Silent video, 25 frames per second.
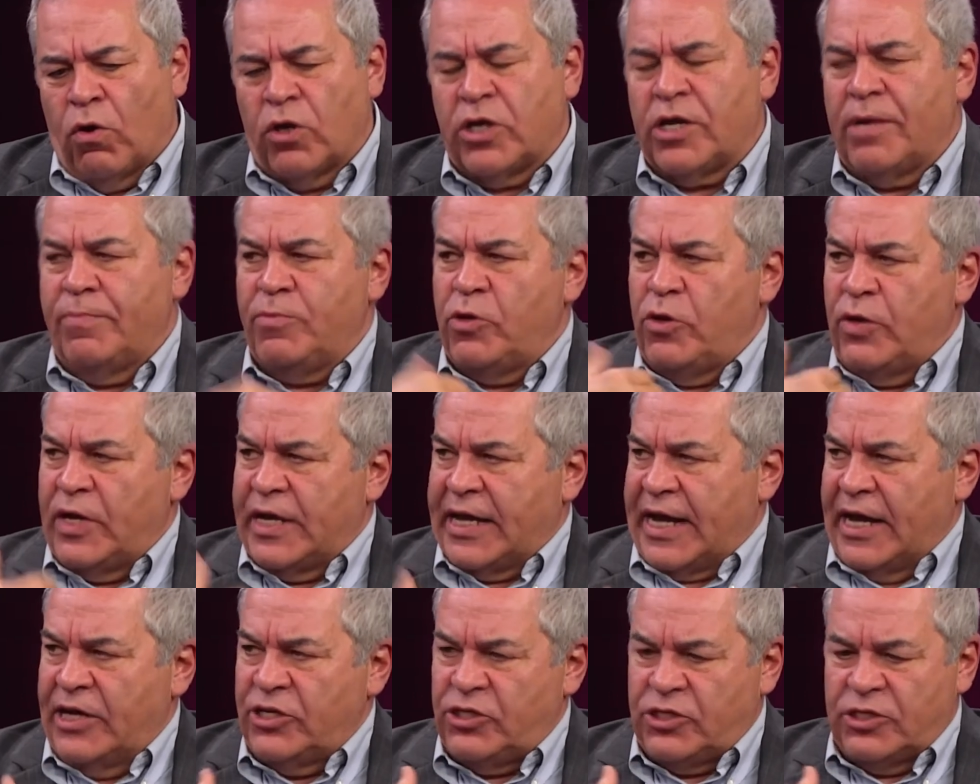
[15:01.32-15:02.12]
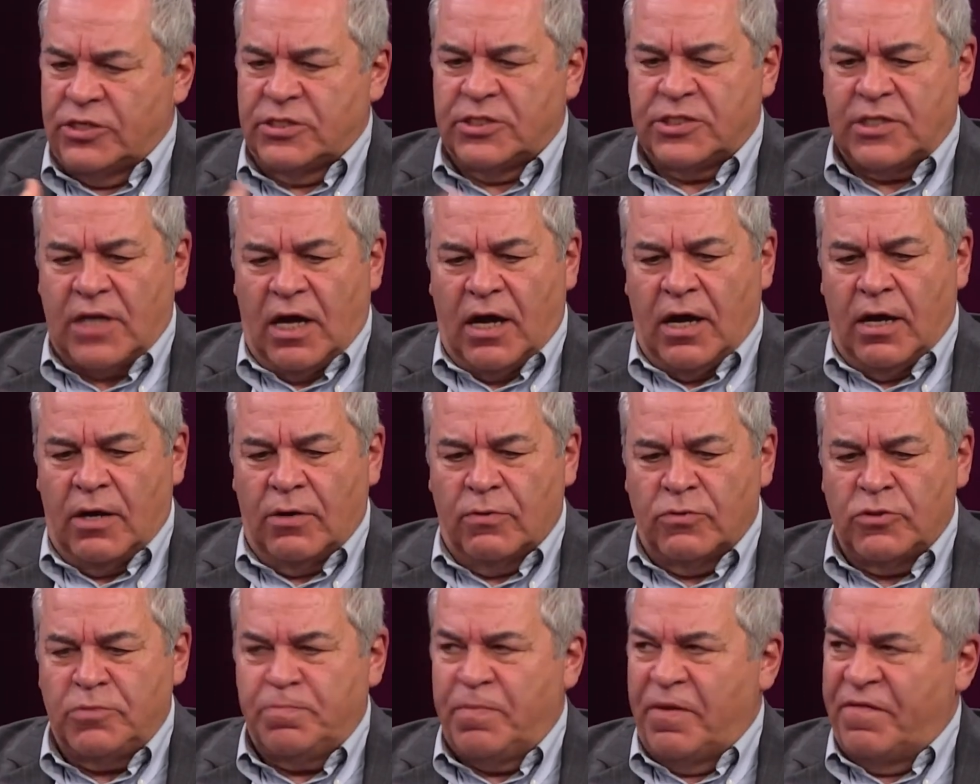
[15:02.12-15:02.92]
communication
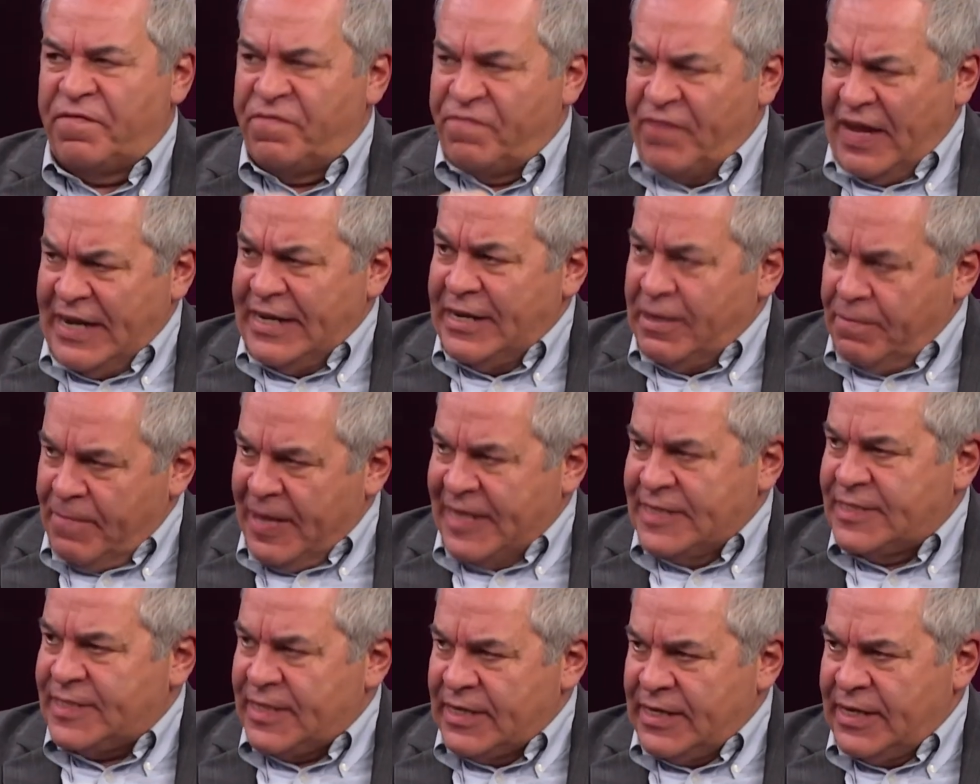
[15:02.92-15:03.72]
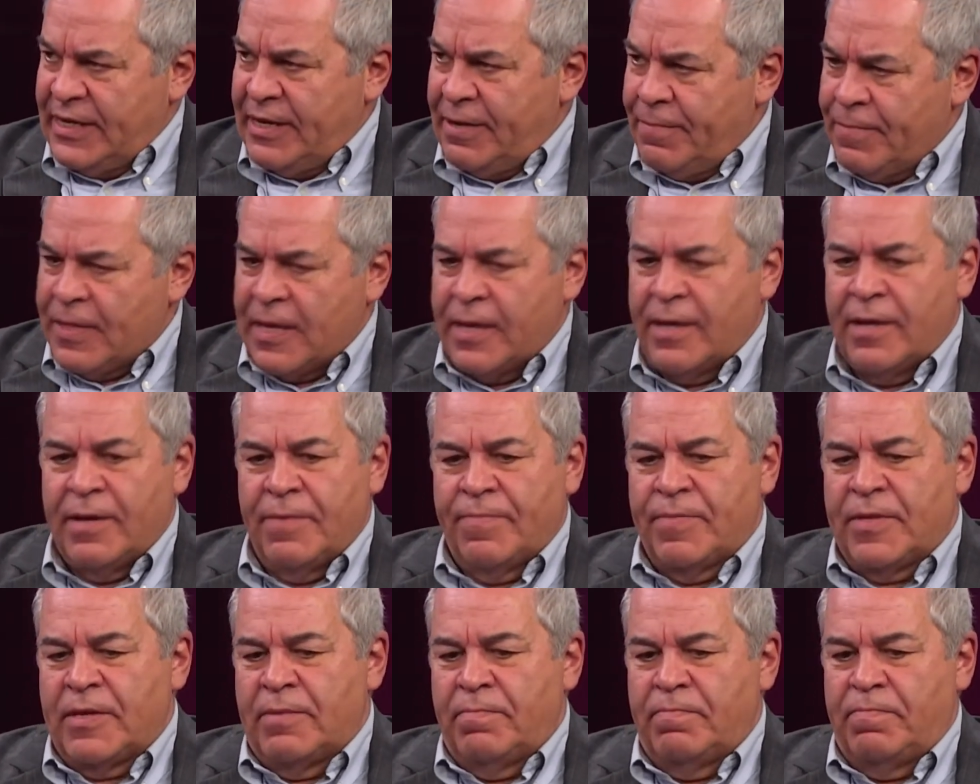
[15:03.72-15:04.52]
styles, but fundamentally,
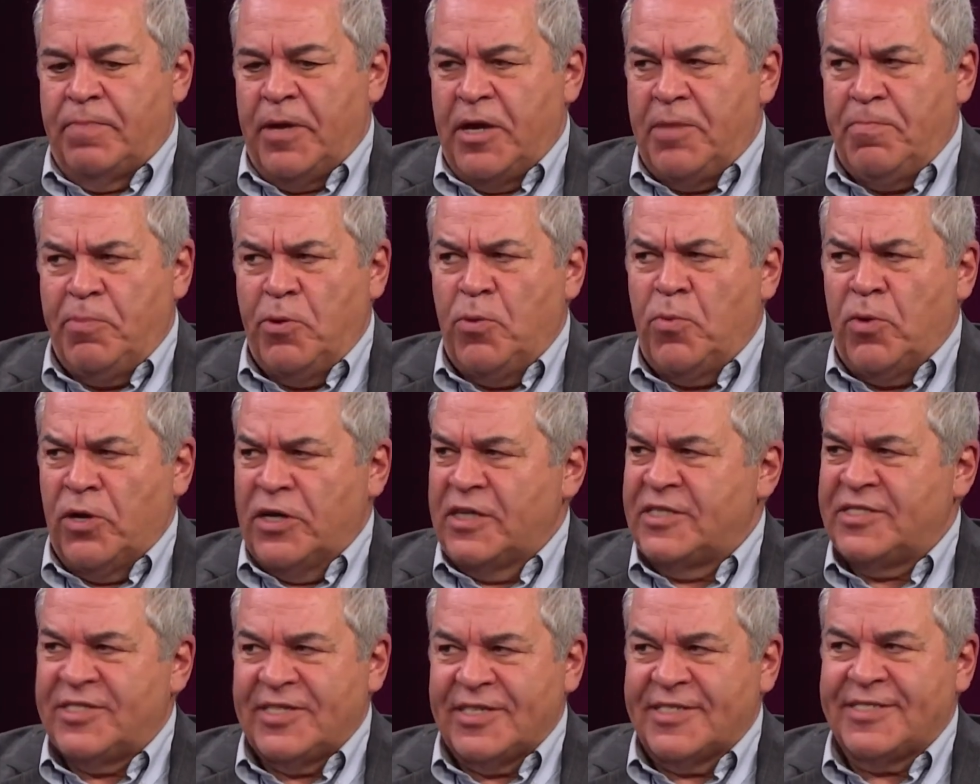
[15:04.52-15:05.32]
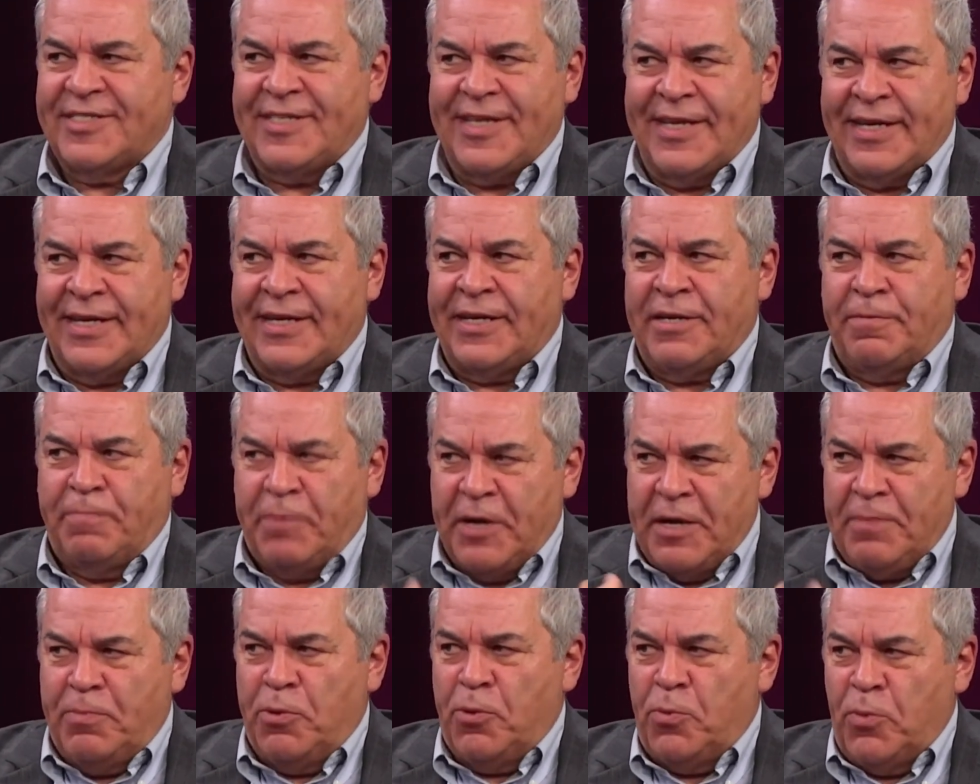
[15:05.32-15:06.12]
people want to succeed.
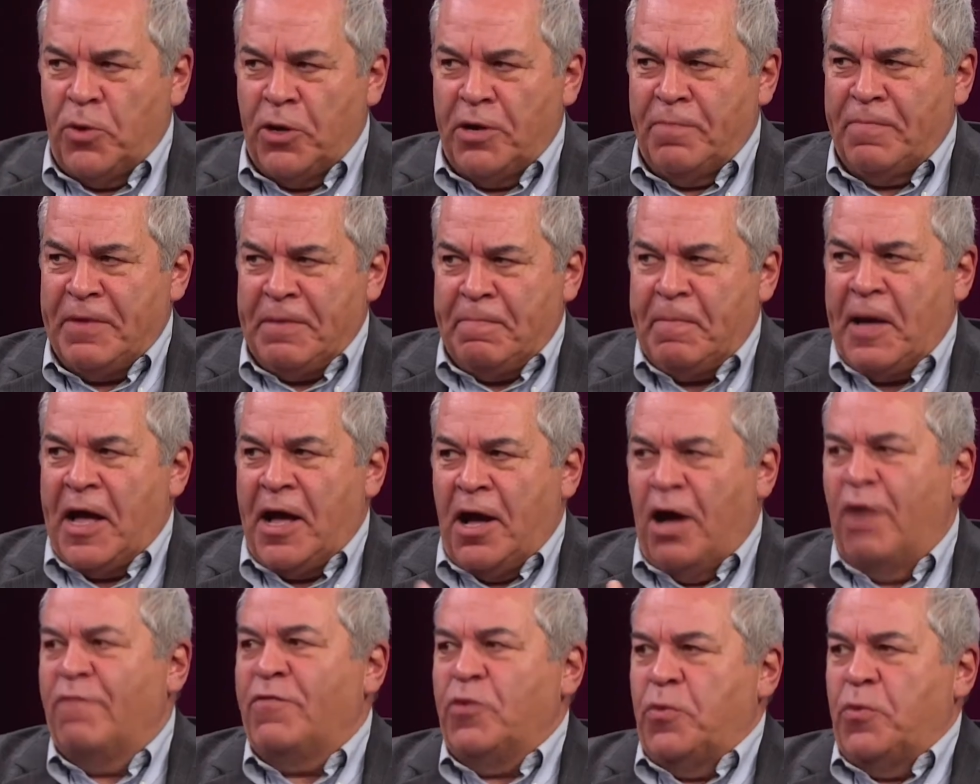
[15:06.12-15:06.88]
People want to be part of a